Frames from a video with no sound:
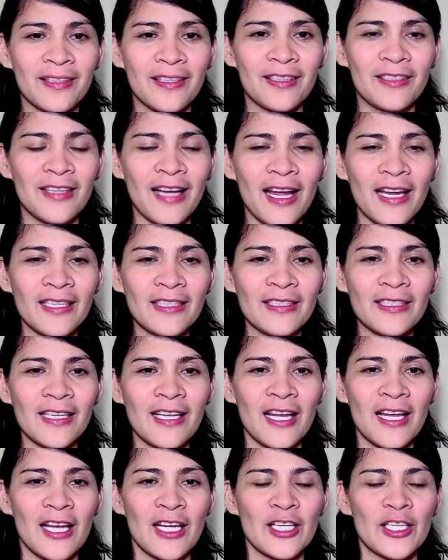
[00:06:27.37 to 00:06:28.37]
right?
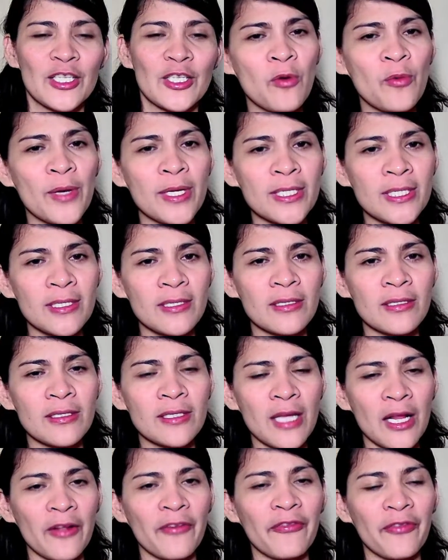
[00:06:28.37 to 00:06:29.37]
Always
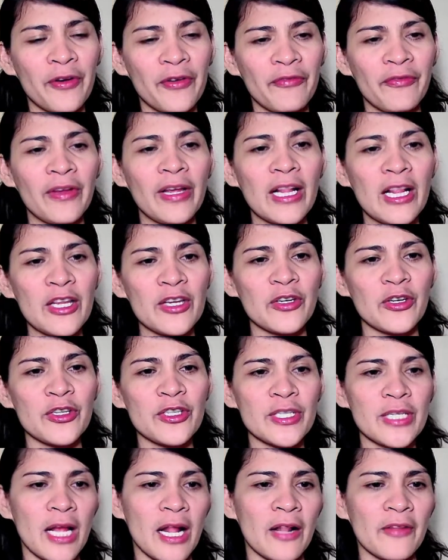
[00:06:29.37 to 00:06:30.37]
self-reveal
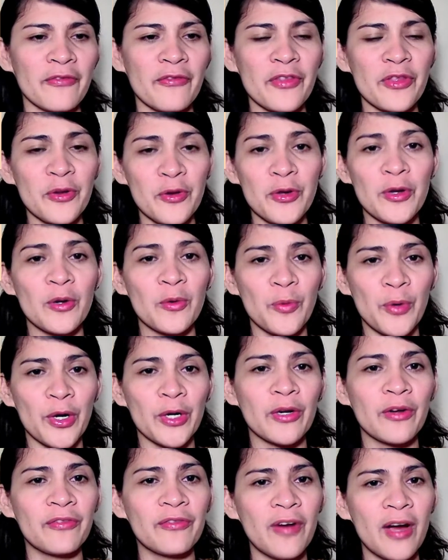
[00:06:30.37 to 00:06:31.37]
yourself through your
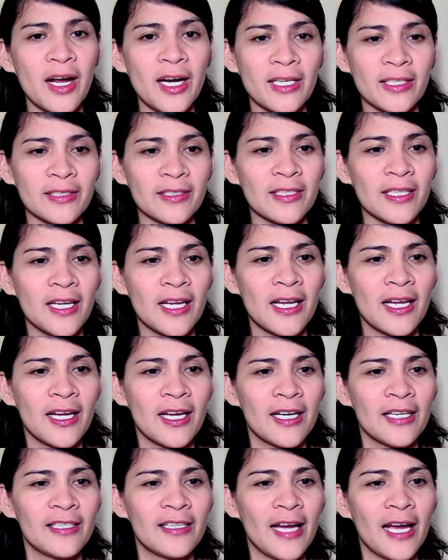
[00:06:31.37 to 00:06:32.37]
work of art,
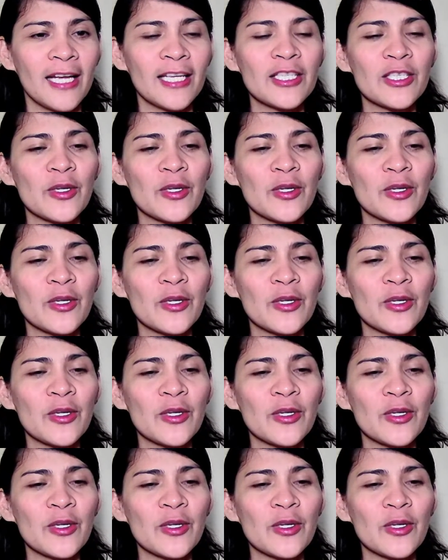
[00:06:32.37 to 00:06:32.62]
right?